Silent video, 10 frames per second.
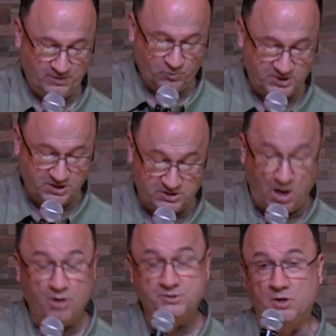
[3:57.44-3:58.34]
Which is
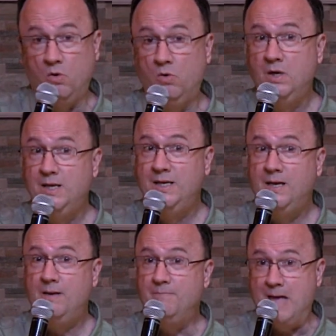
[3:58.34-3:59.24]
also
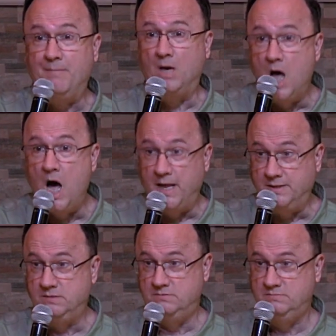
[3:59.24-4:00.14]
Babylon,
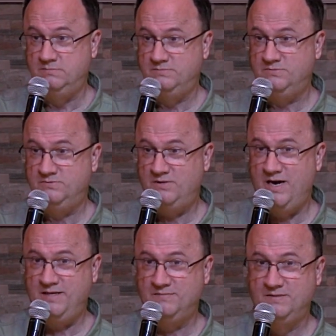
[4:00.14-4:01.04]
right?
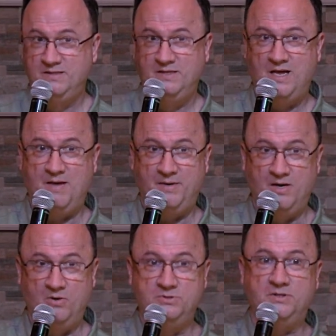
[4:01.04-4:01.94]
I mean,
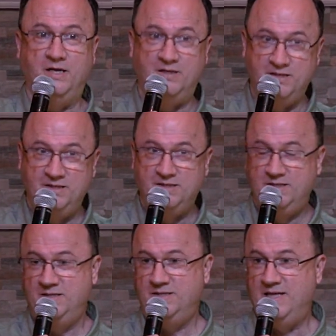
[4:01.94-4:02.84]
knows that
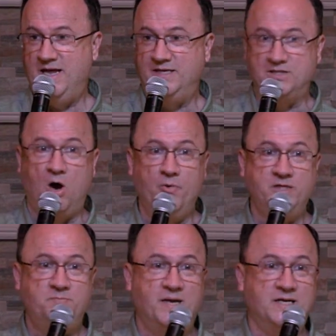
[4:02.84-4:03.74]
has always been